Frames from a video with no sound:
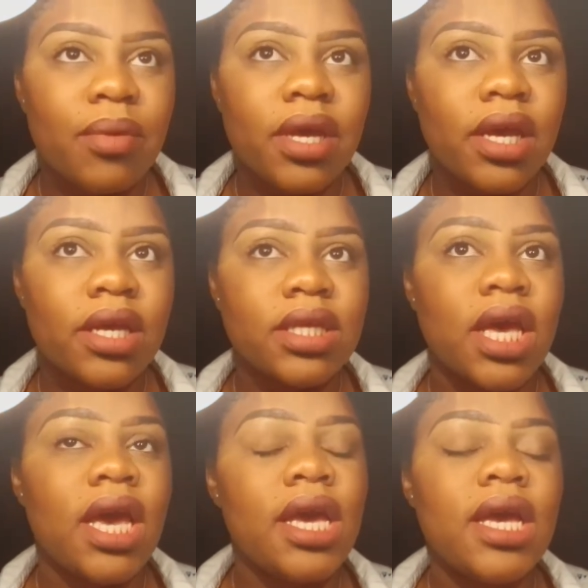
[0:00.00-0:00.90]
Because
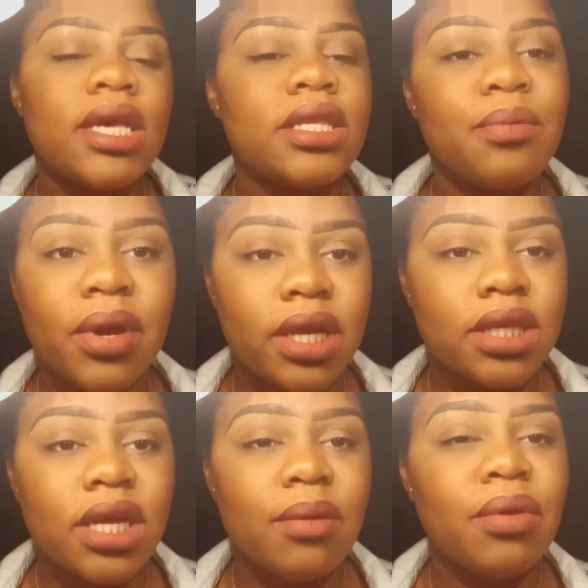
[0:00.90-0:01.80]
he is the
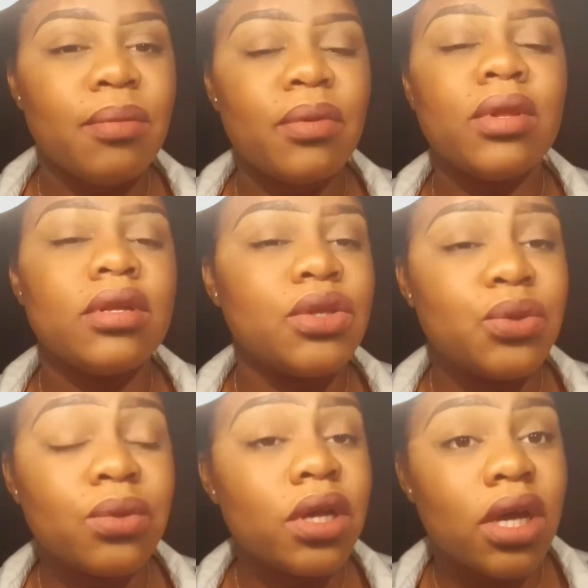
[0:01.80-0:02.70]
president, and people
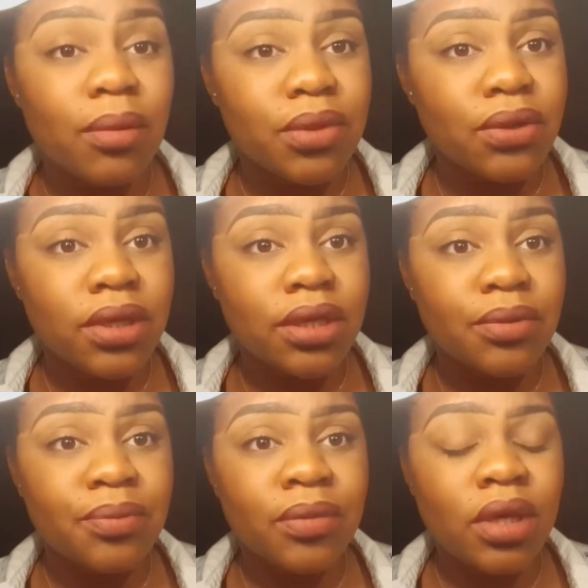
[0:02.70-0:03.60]
look up to
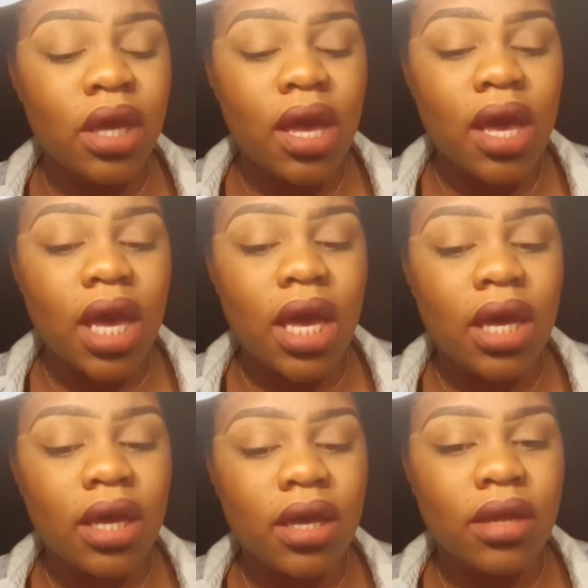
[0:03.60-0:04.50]
him.
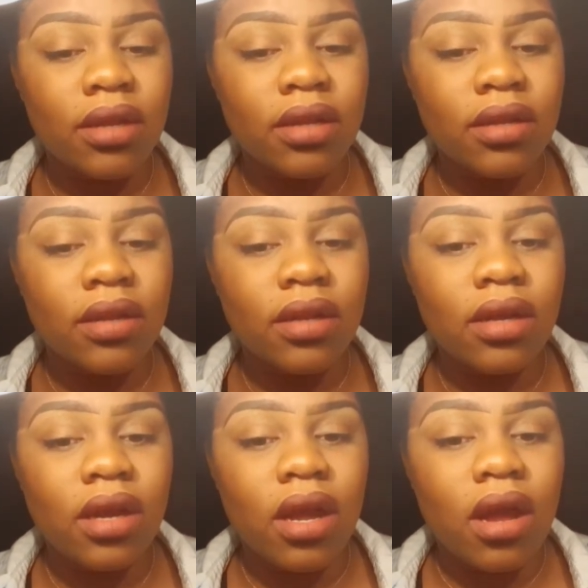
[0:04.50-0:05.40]
And
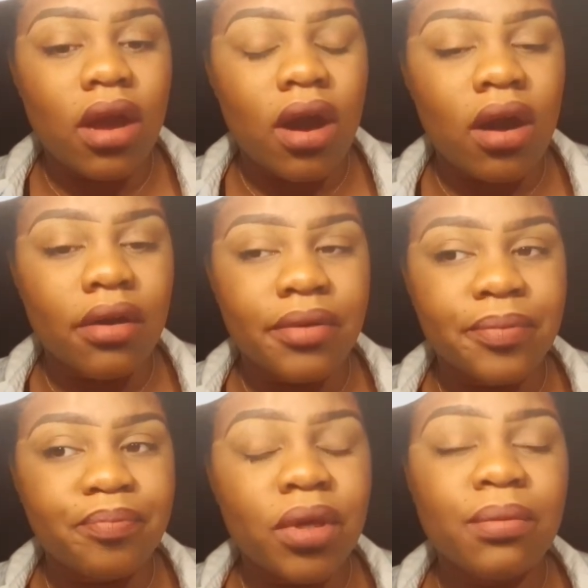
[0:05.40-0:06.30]

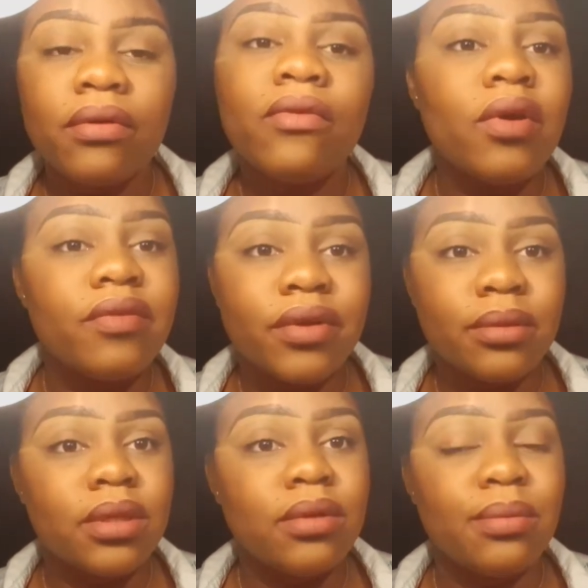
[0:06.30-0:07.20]
people voted
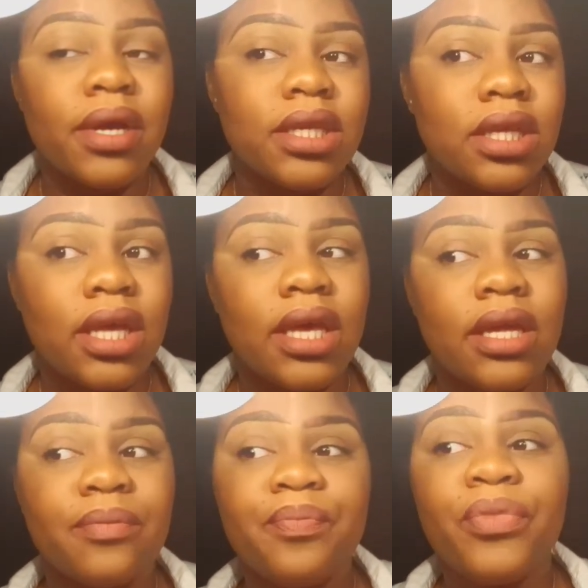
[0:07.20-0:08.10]
for him to be the president.
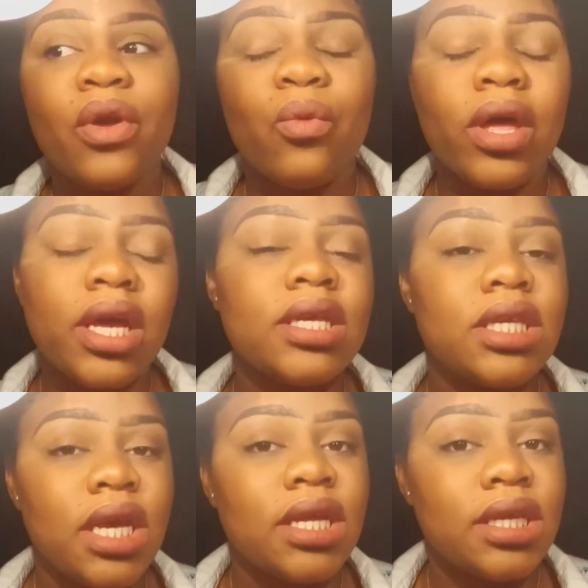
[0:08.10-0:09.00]
And when he
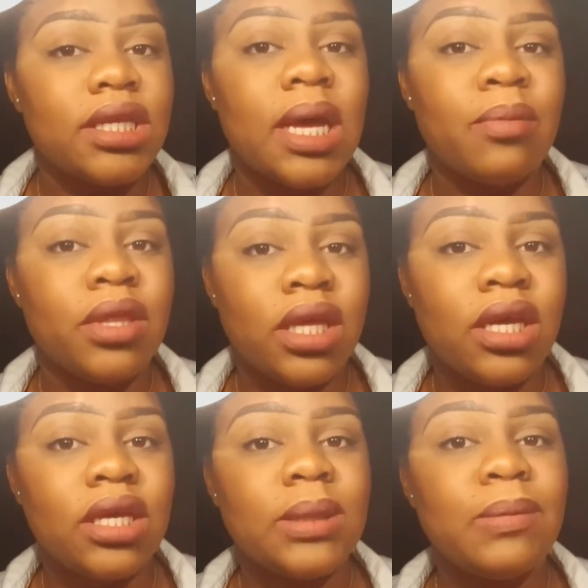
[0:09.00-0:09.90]
say these type of
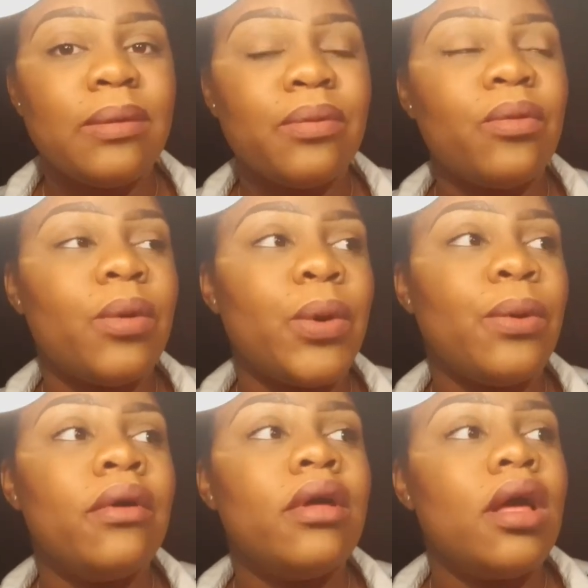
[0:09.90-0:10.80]
things, people
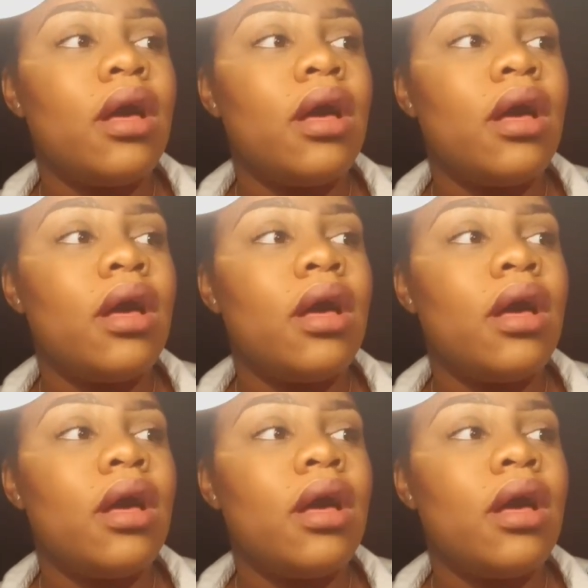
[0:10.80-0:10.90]
will,